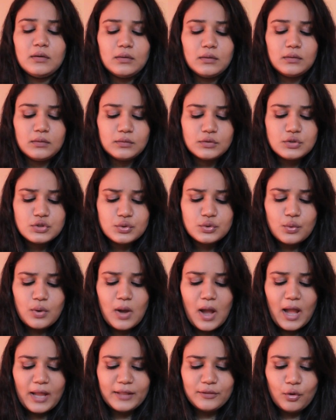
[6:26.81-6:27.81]
Uh,
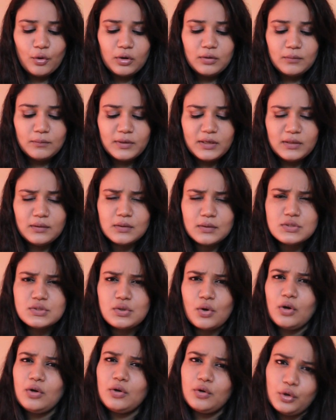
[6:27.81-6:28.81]
so I thought it is
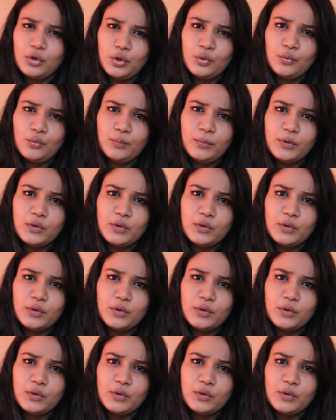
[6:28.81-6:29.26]
not new,